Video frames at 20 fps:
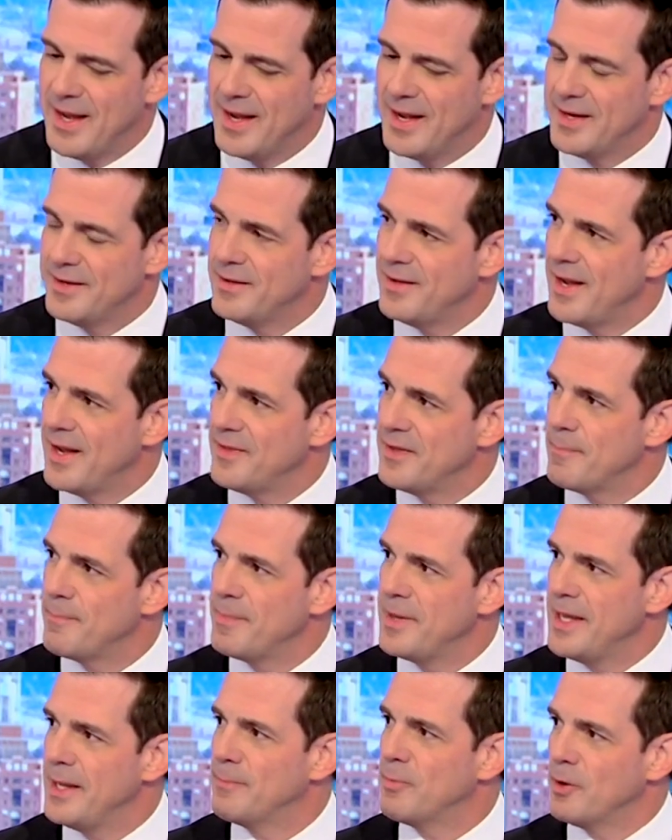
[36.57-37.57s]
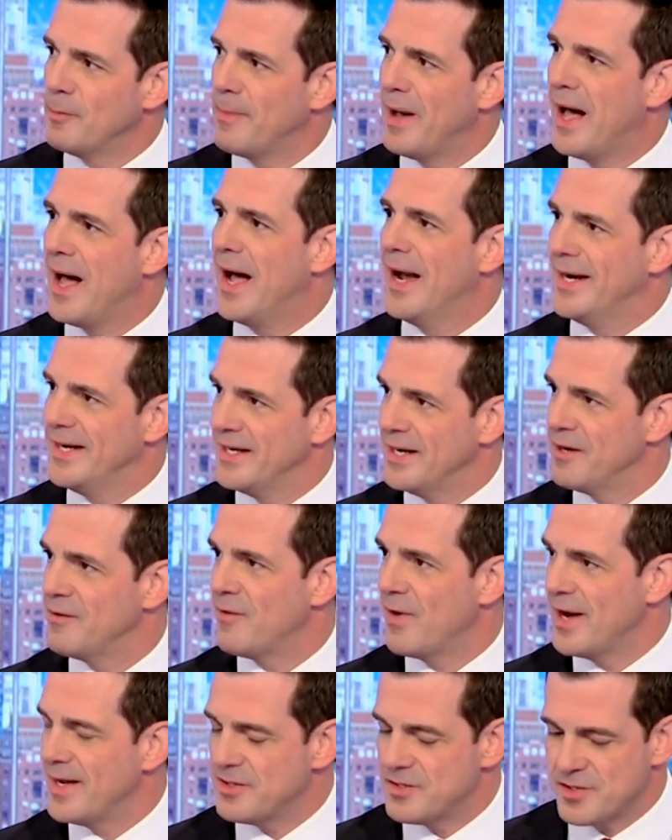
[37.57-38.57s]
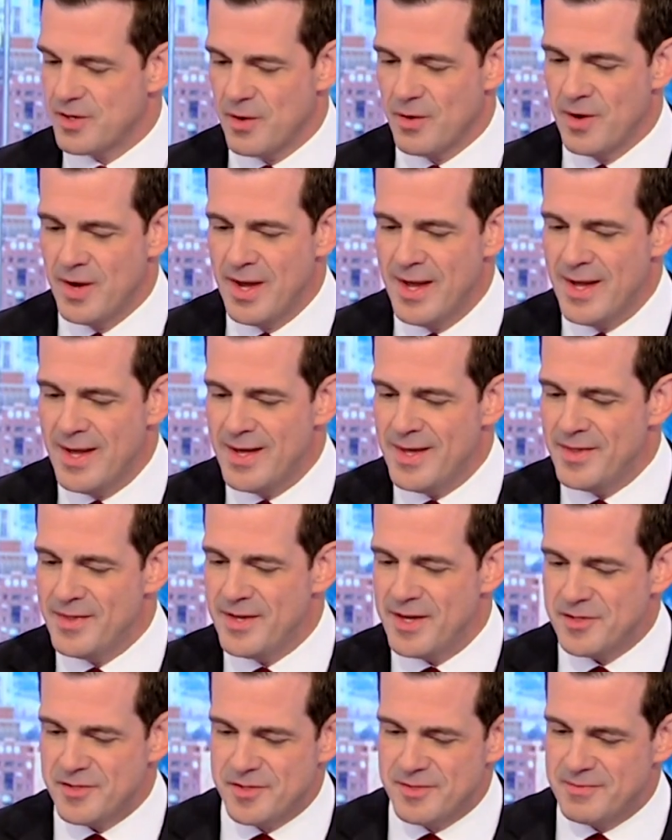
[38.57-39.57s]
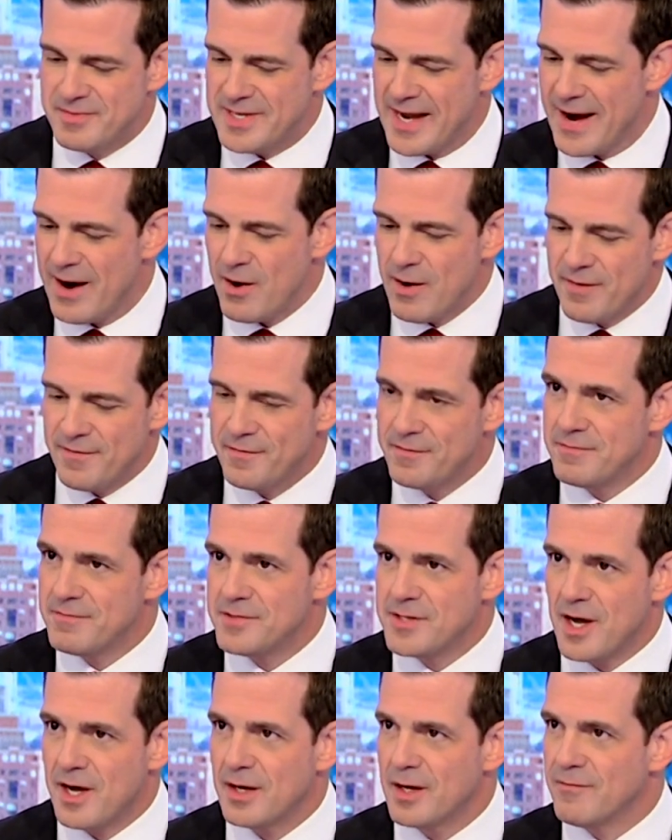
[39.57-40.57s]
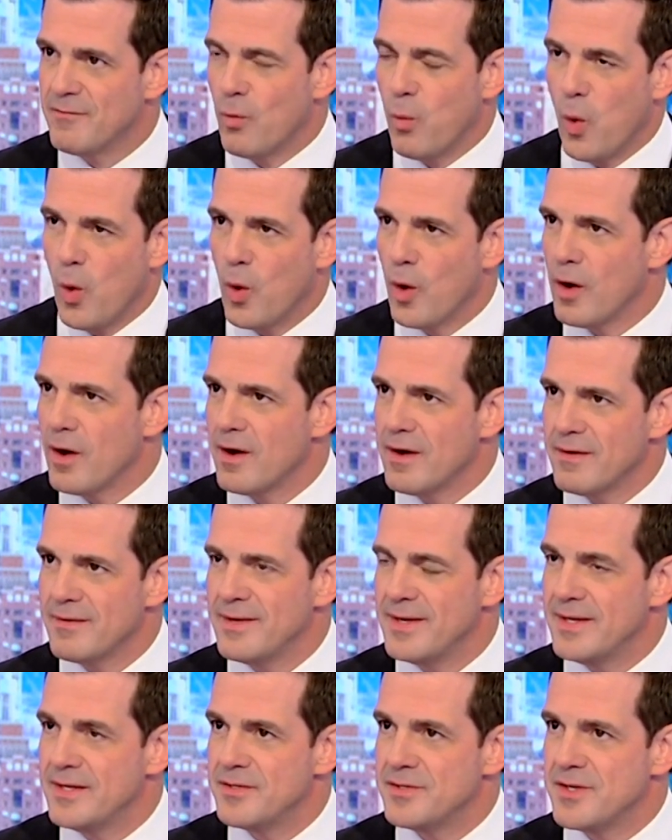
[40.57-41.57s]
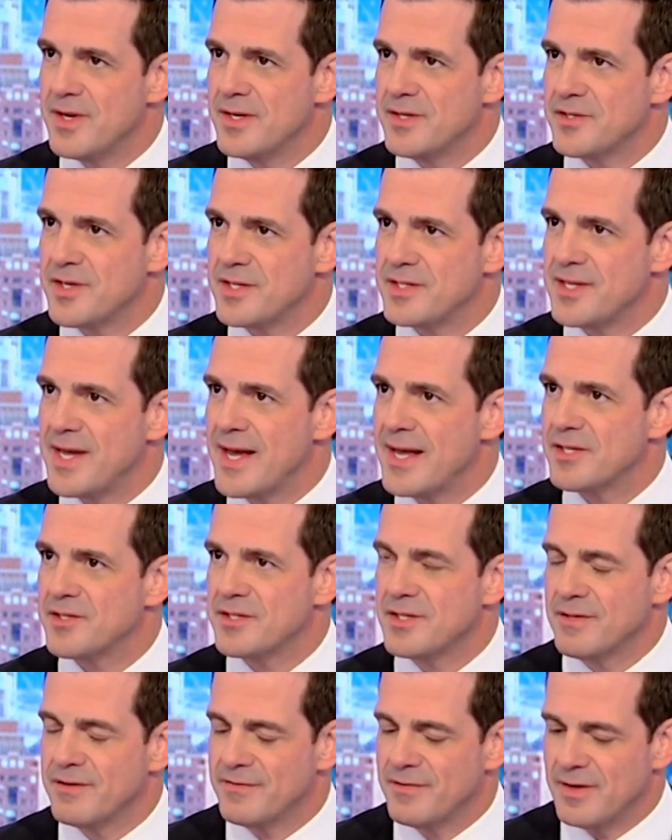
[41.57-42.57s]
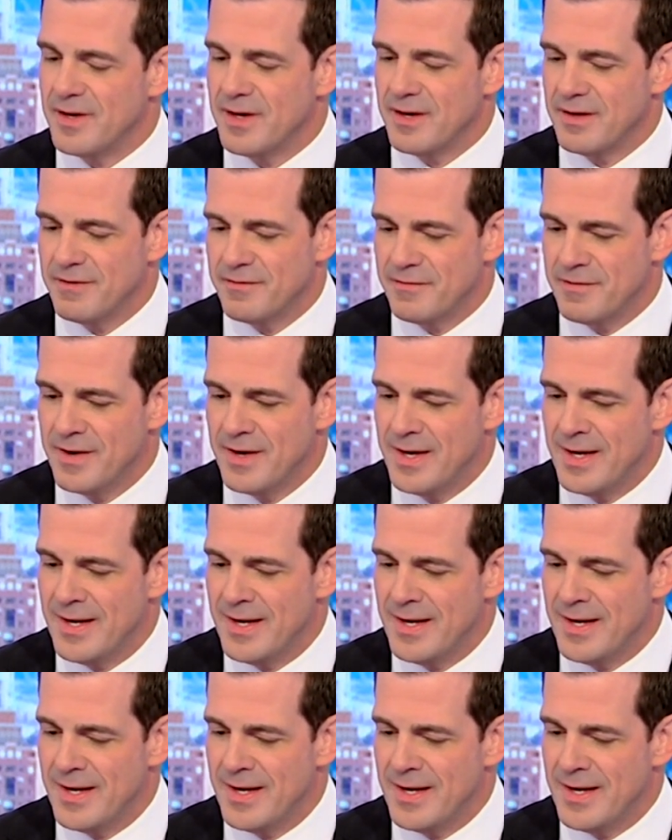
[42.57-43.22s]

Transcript: and the people behind it, right? So this tariff tug of war is a test of